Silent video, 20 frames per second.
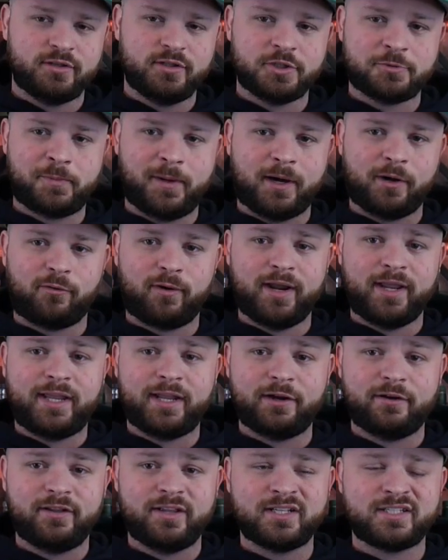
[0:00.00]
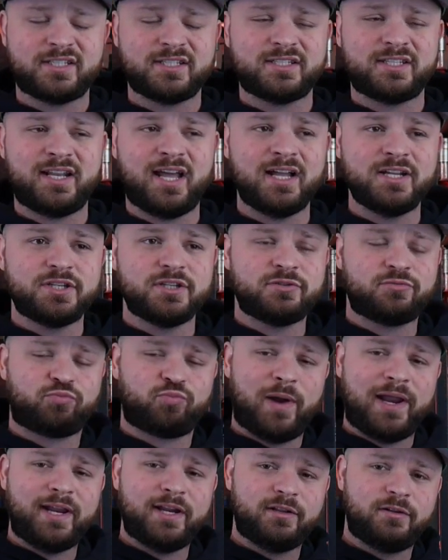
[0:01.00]
on this bottle right here. This is not just
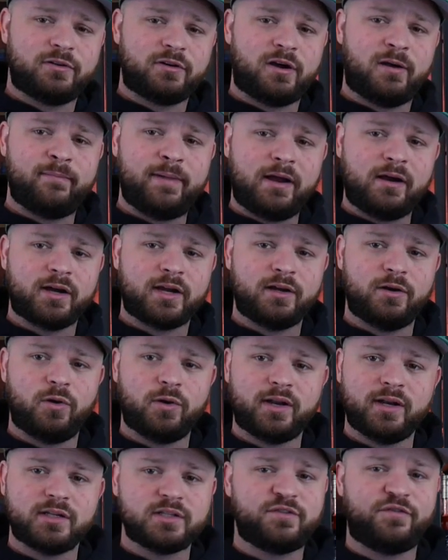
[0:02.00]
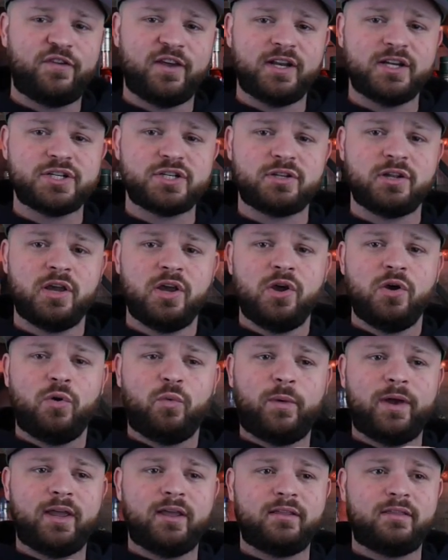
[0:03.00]
regular American oak. It is finished
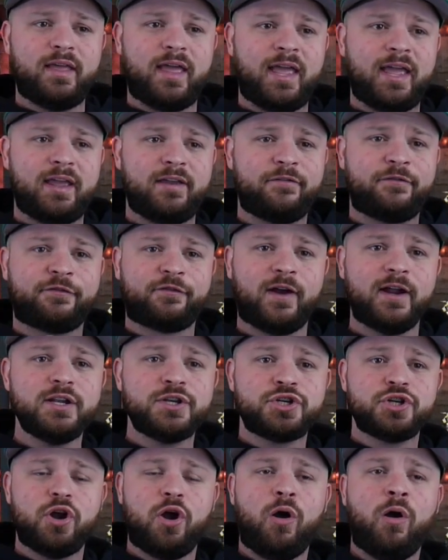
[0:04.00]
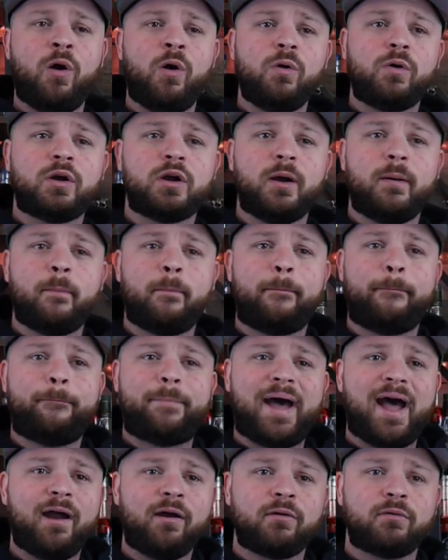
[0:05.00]
with a French oak
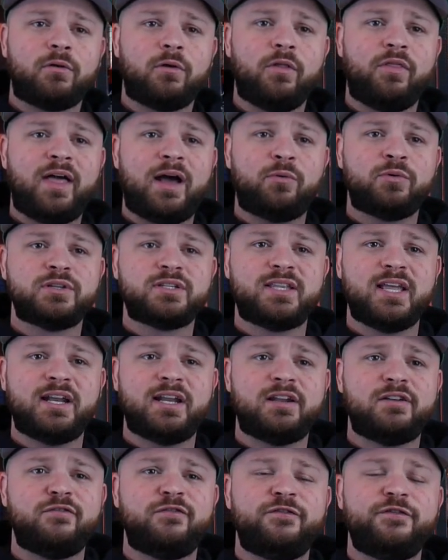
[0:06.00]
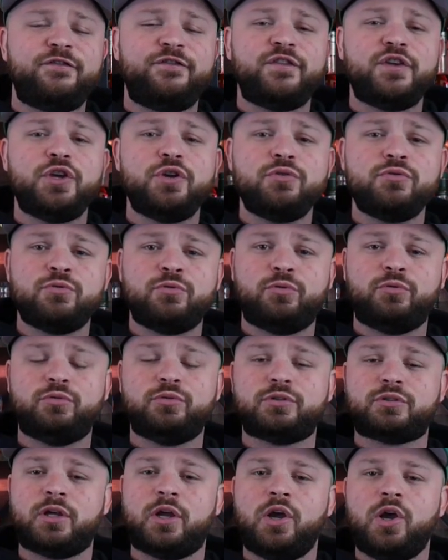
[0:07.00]
barrel that was then
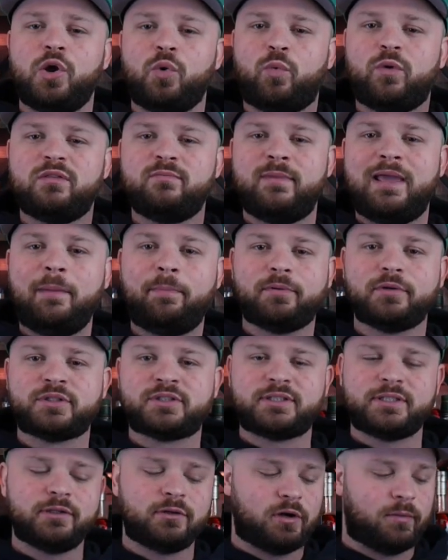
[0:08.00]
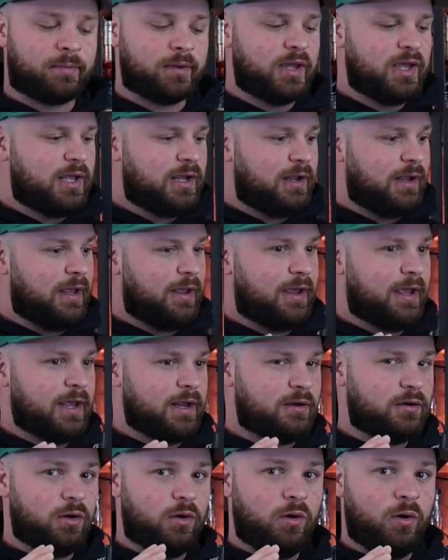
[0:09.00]
infused with maple syrup.
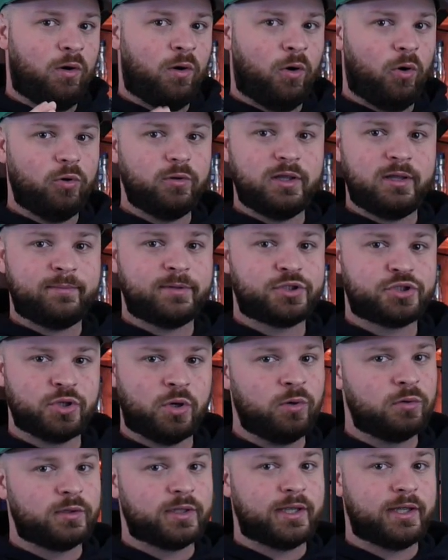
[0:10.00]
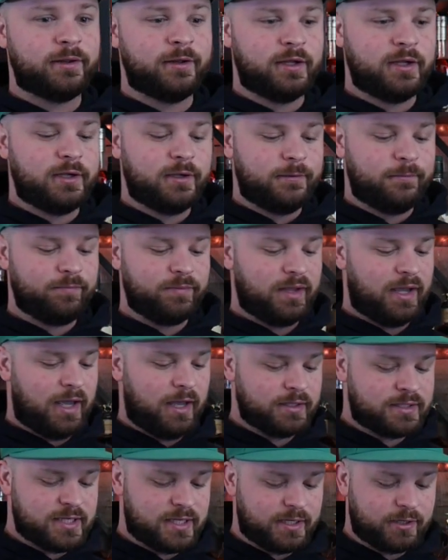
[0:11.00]
And holy bajoli,
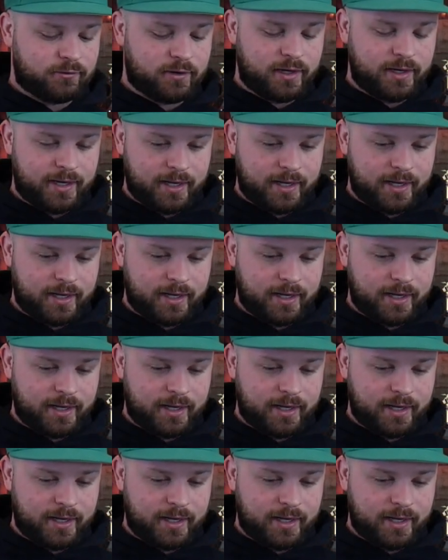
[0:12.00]
I'll tell you right